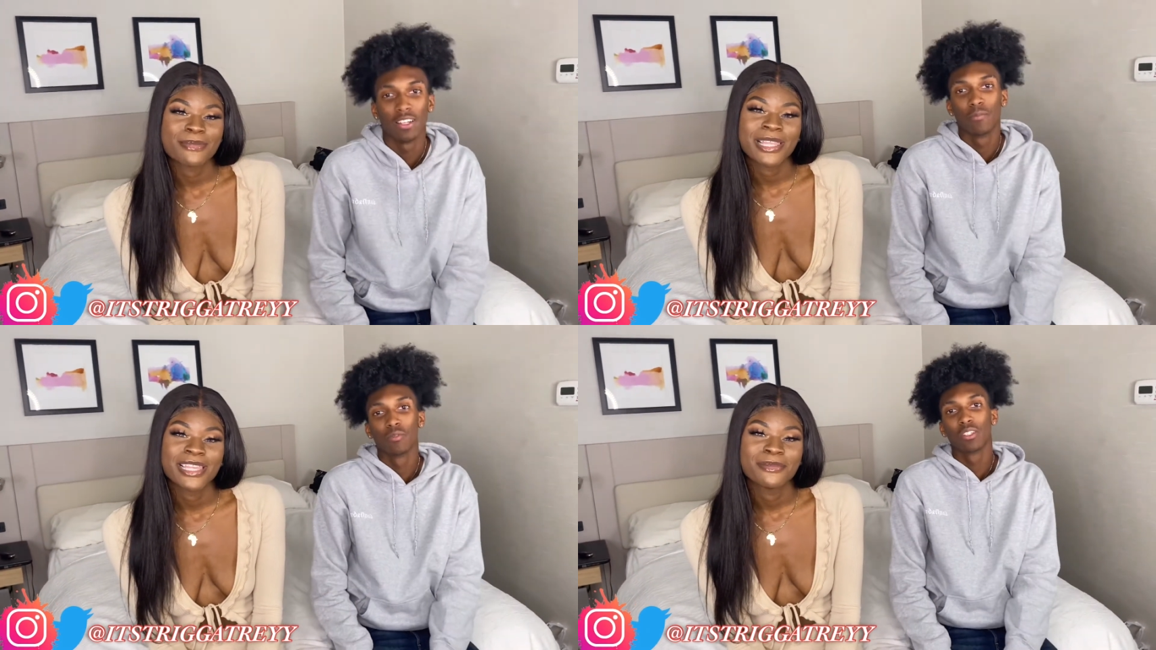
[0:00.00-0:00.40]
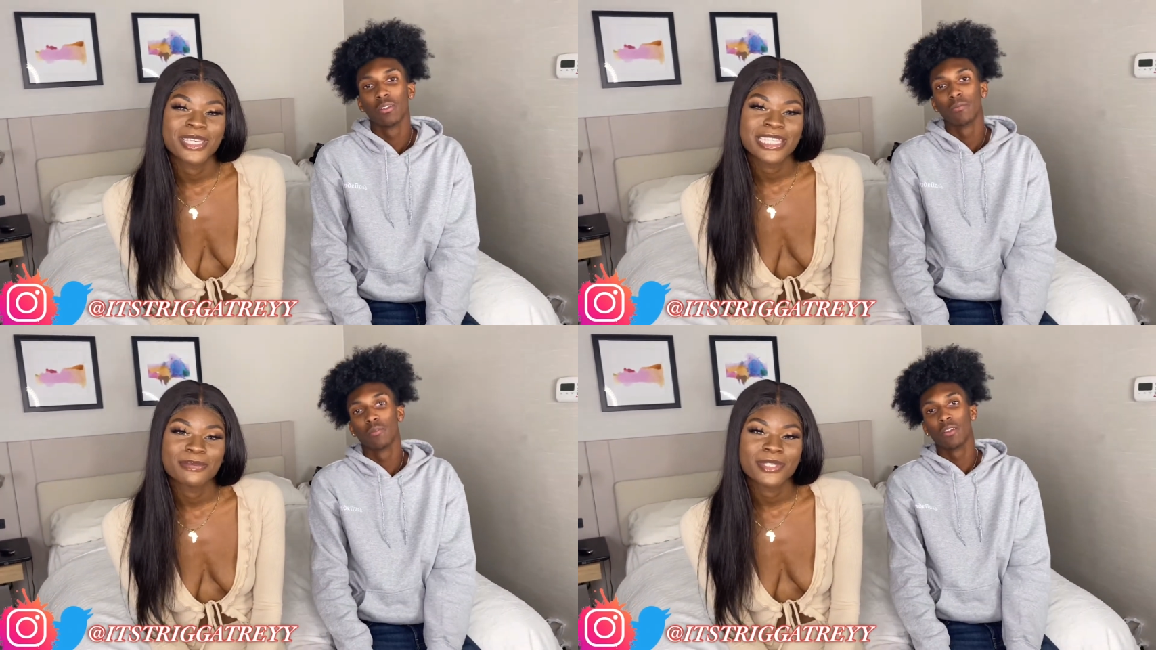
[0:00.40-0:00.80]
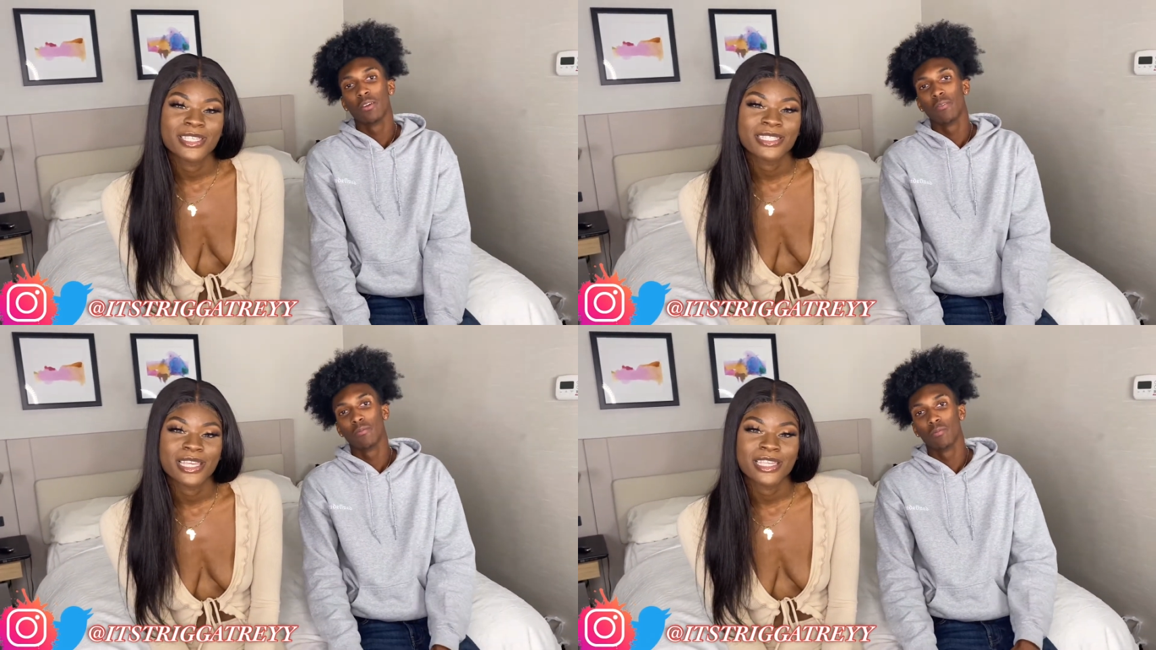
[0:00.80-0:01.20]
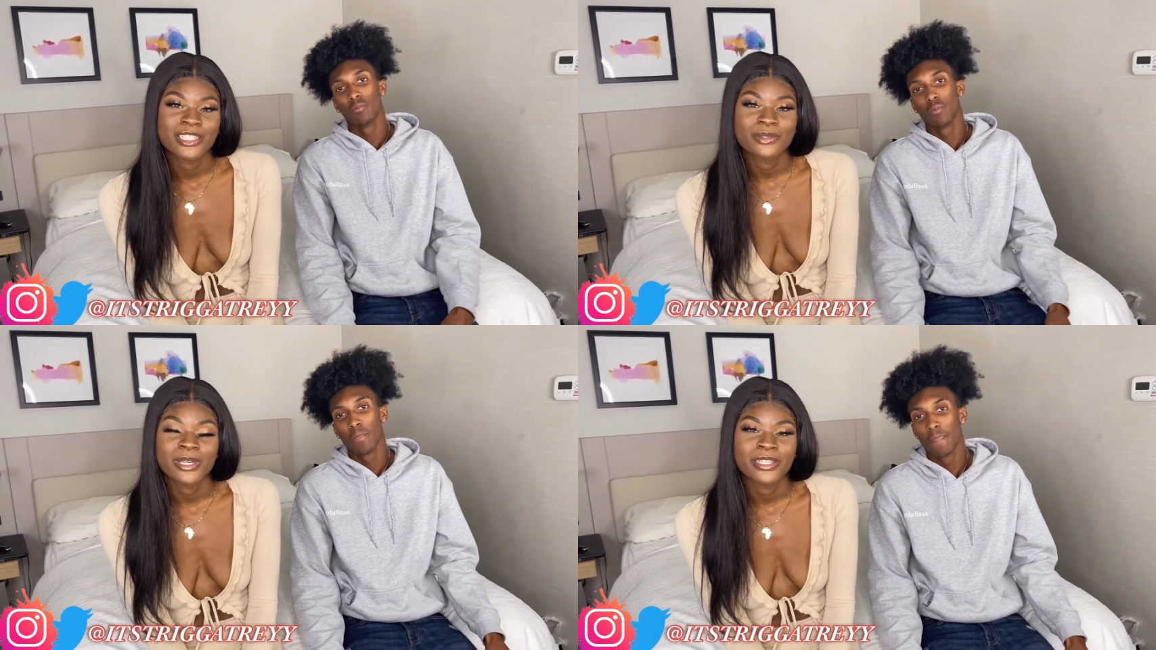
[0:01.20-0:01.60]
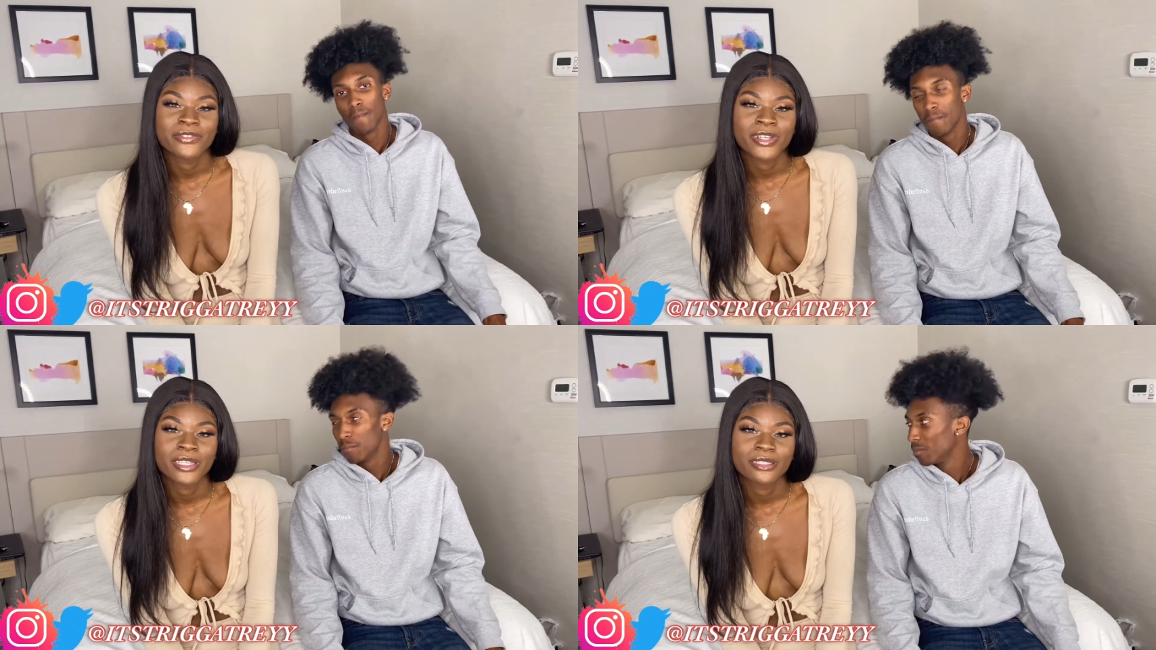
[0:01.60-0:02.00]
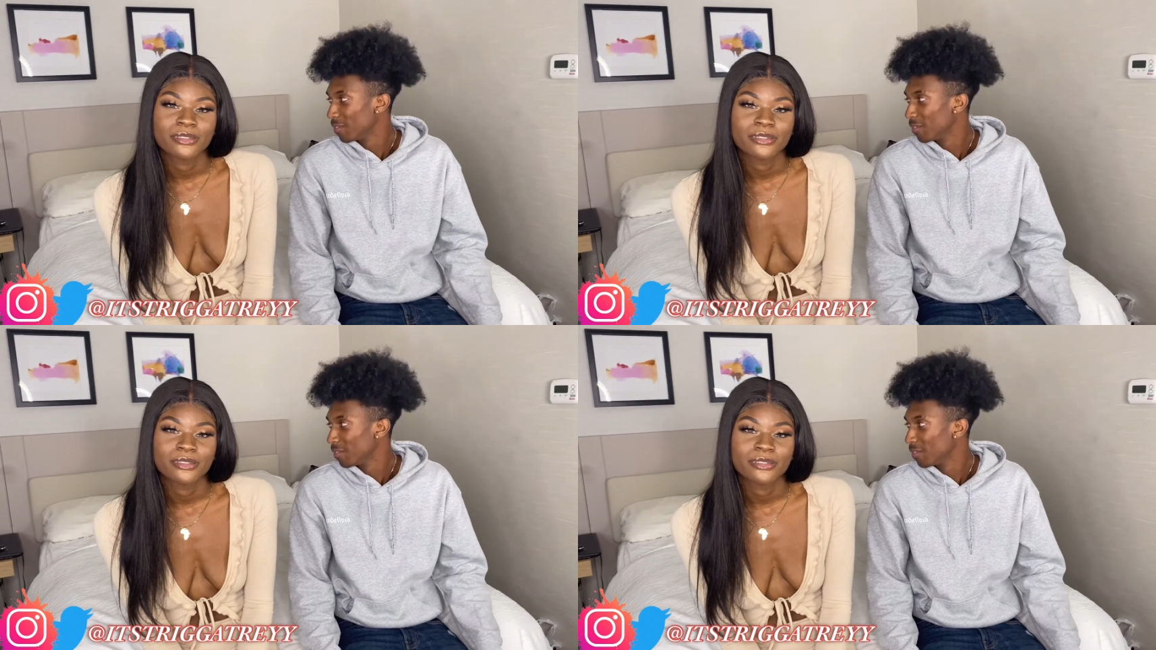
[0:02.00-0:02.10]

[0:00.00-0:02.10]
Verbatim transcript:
Speaker 1: let him kiss me, he said he just wanted to fuck.